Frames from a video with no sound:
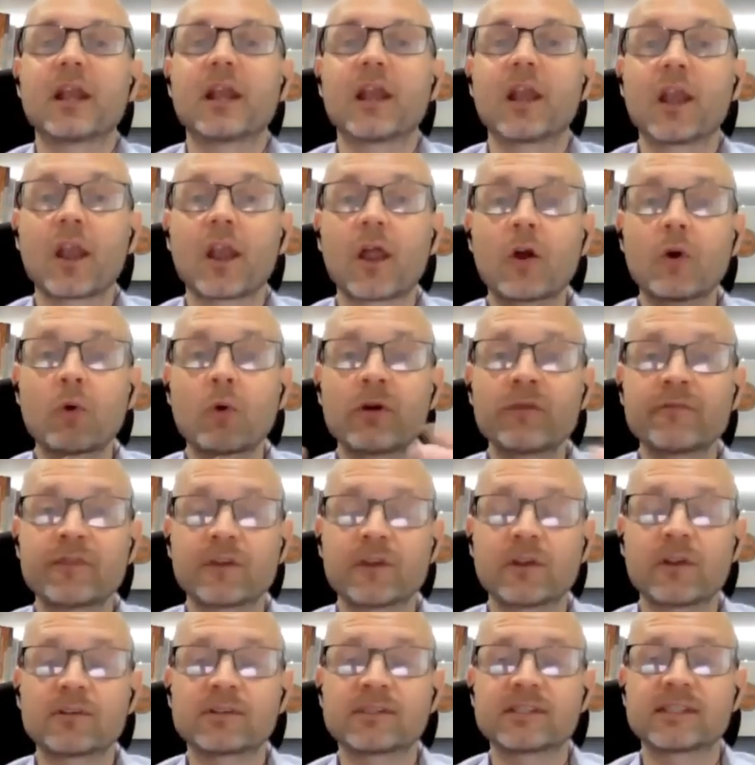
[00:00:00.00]
lower
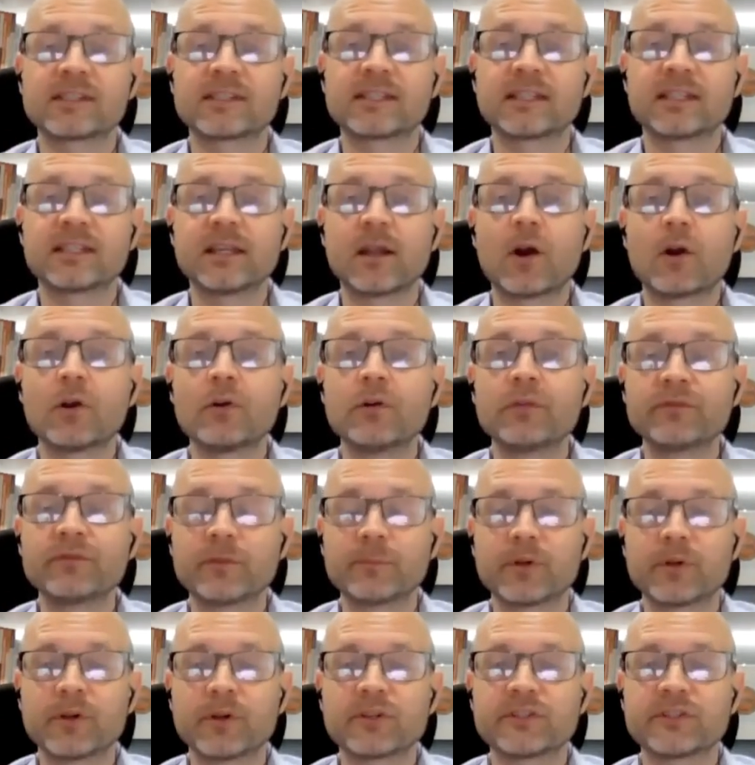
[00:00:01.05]
velocity
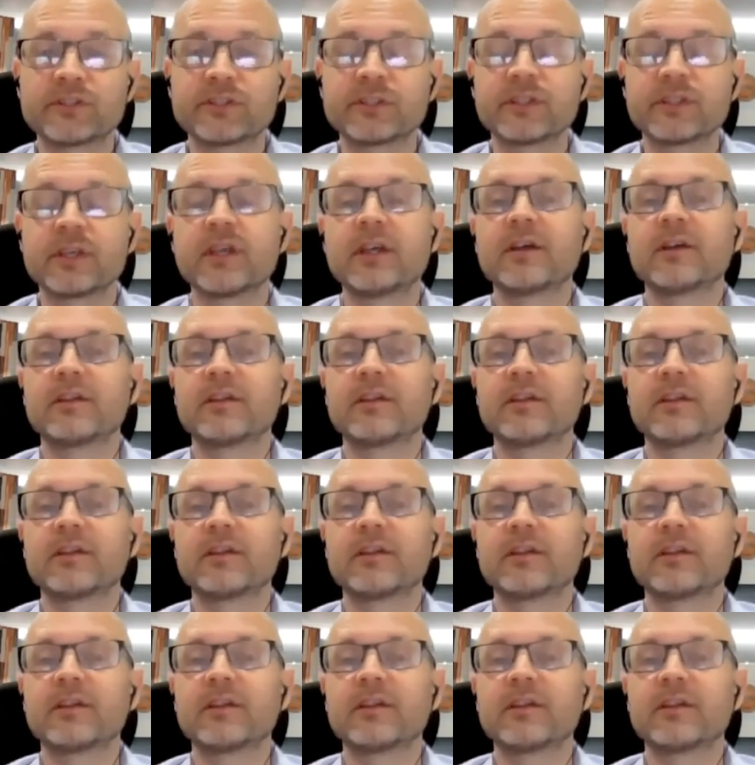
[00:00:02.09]
overburden,